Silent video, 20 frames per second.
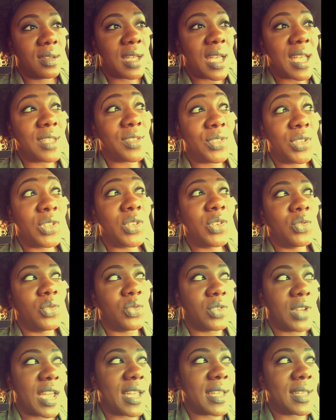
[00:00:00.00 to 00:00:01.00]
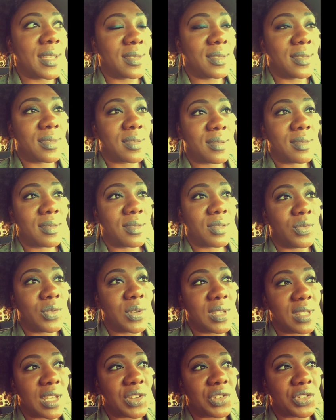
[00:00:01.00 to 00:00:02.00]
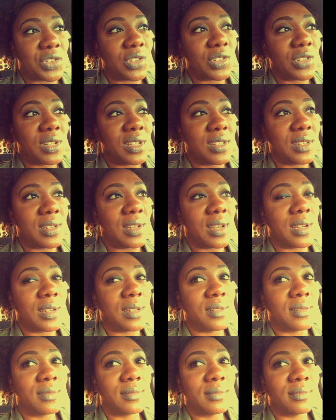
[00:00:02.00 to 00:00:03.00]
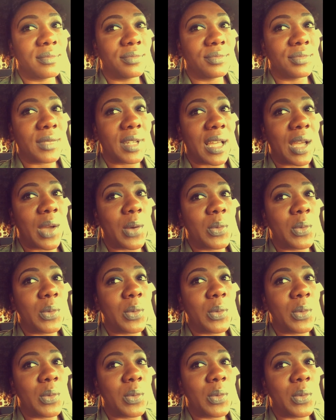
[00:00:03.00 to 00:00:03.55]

as soon as the recessional is done, I